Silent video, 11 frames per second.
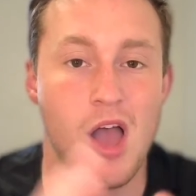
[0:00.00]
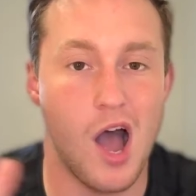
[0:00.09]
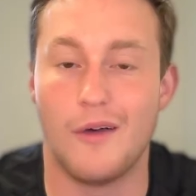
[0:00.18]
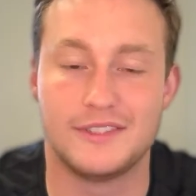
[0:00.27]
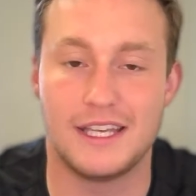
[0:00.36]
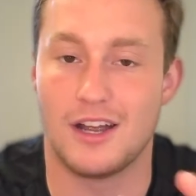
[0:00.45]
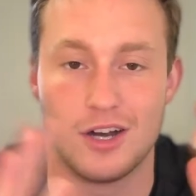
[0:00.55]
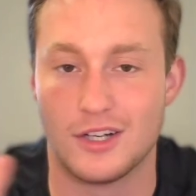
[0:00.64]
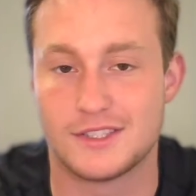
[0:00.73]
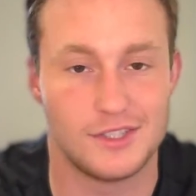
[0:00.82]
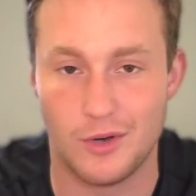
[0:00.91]
Obviously,
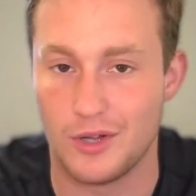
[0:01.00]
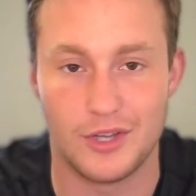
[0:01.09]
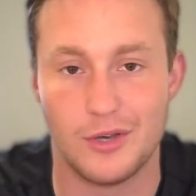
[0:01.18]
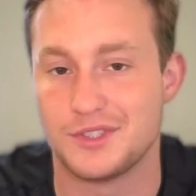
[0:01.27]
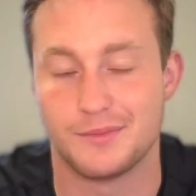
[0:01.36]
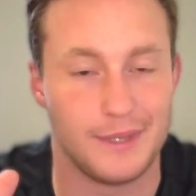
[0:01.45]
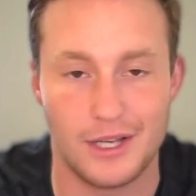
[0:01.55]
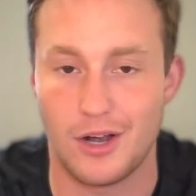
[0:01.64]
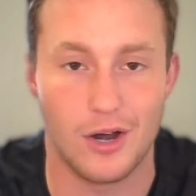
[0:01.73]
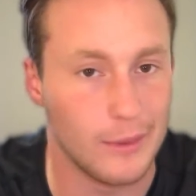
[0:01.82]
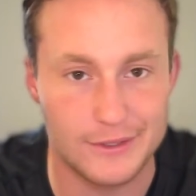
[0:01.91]
Hertz, you all know, is a big
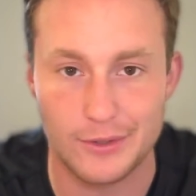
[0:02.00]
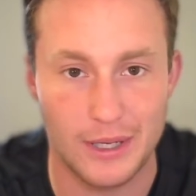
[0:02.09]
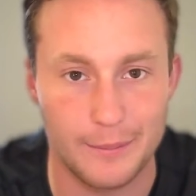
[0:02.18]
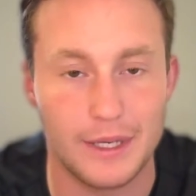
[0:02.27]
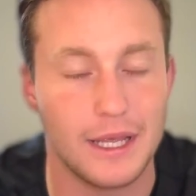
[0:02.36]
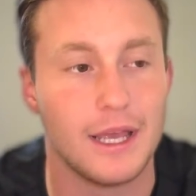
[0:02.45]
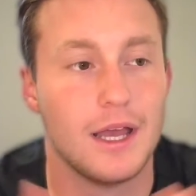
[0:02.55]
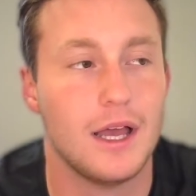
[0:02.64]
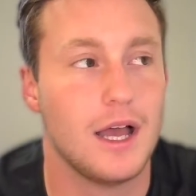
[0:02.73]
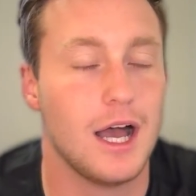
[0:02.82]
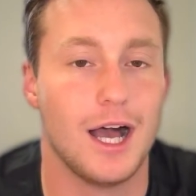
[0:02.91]
car rental company.
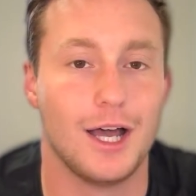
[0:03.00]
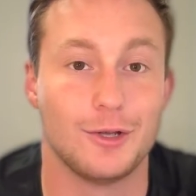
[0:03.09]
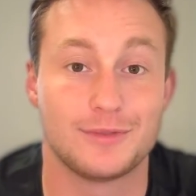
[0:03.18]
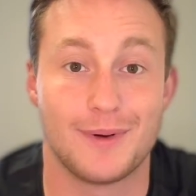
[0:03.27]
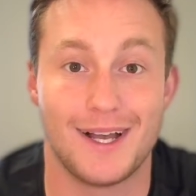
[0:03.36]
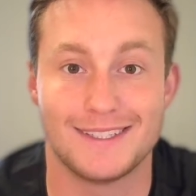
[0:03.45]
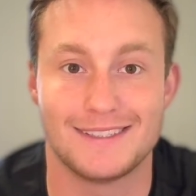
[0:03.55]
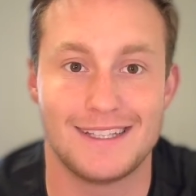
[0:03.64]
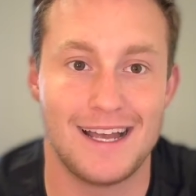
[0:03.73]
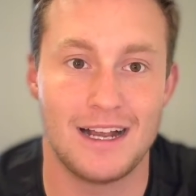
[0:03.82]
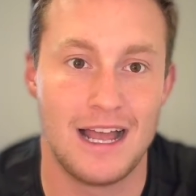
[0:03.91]
No surprises
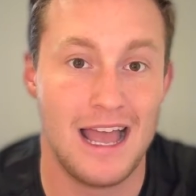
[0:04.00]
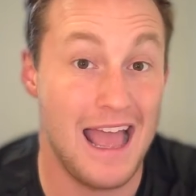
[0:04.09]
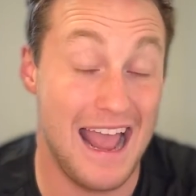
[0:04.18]
there.